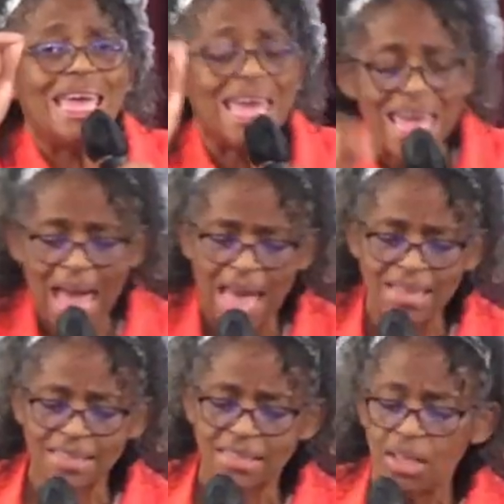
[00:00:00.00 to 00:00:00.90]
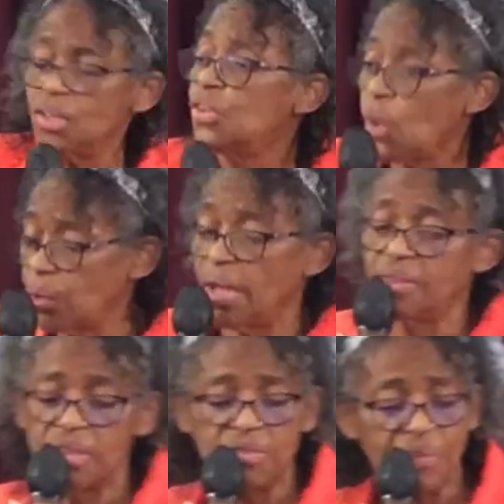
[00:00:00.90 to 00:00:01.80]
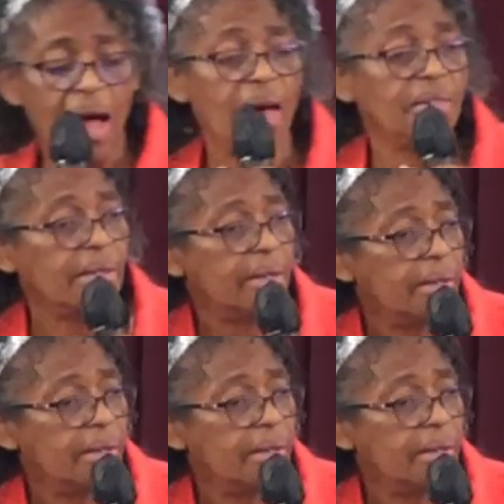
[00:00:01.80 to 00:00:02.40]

he hates, so does his Father.